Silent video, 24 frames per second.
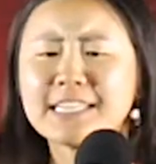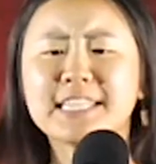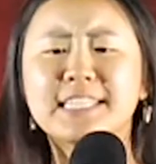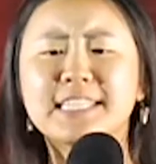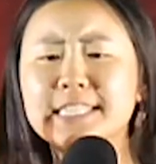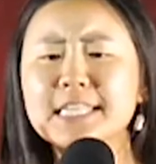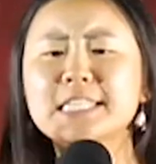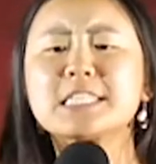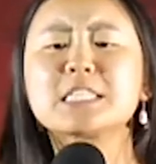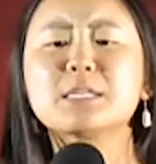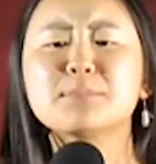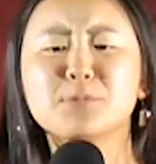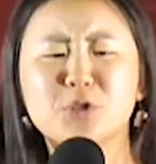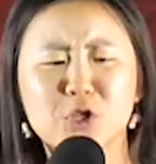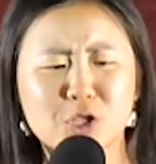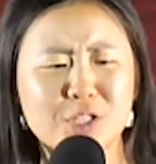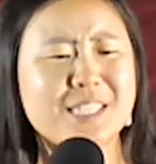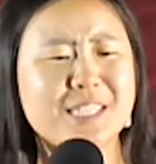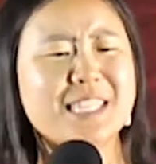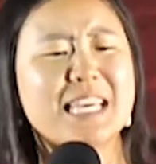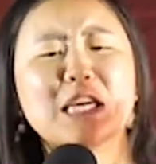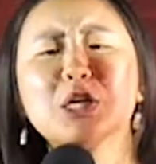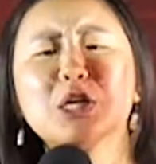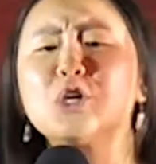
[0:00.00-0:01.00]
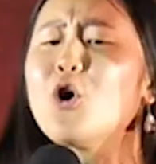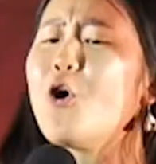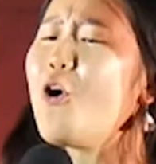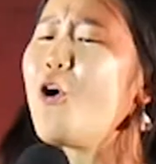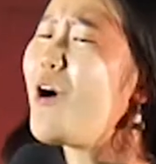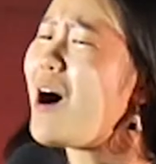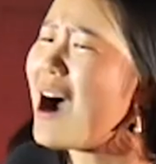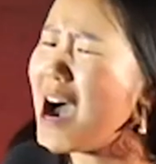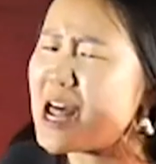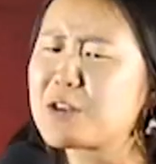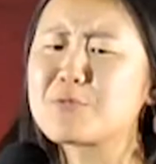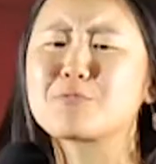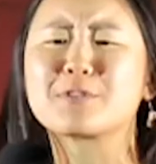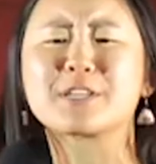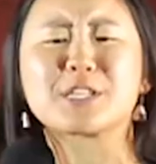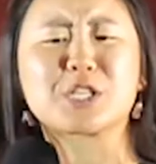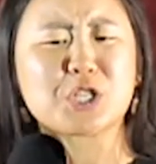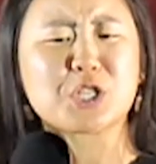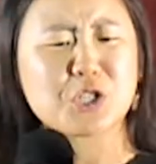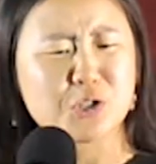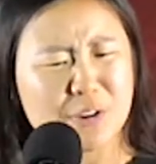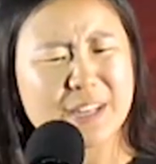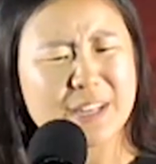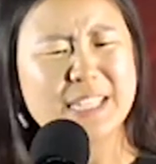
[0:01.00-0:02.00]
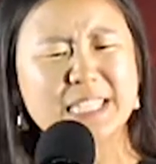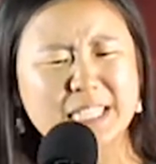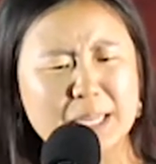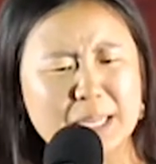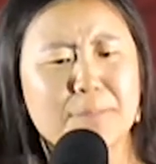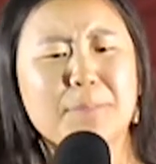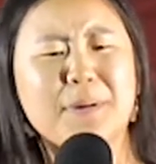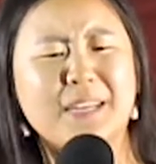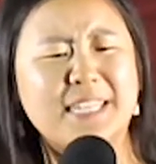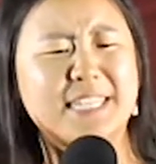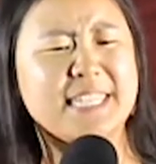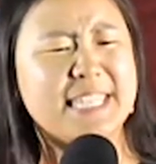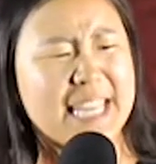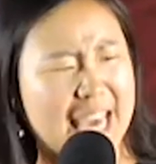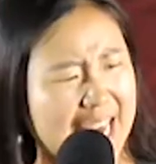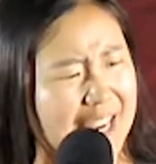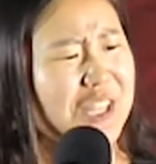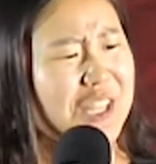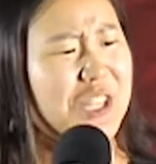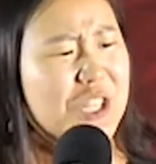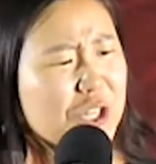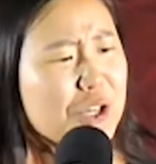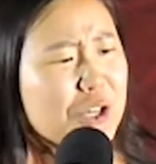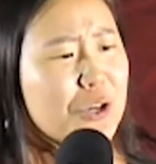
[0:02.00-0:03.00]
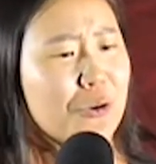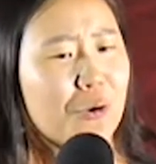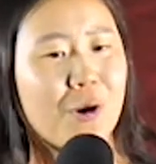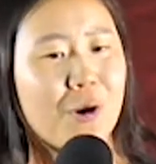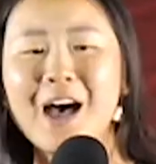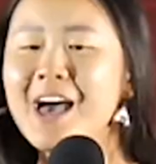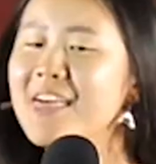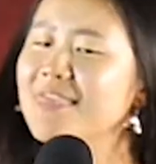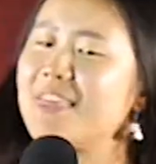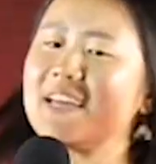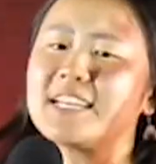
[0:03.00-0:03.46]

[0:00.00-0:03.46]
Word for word: the system should see your unrestricted potential,